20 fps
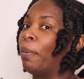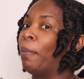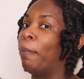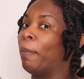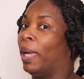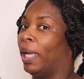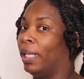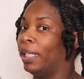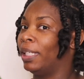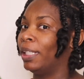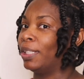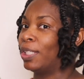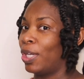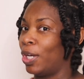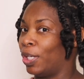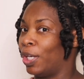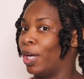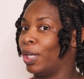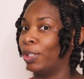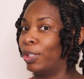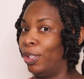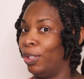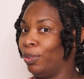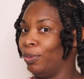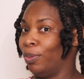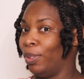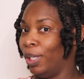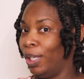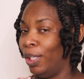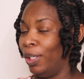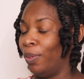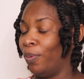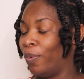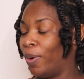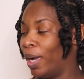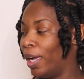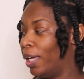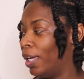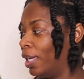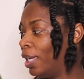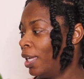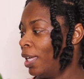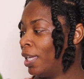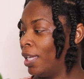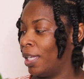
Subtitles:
to make it turn out cute anyway.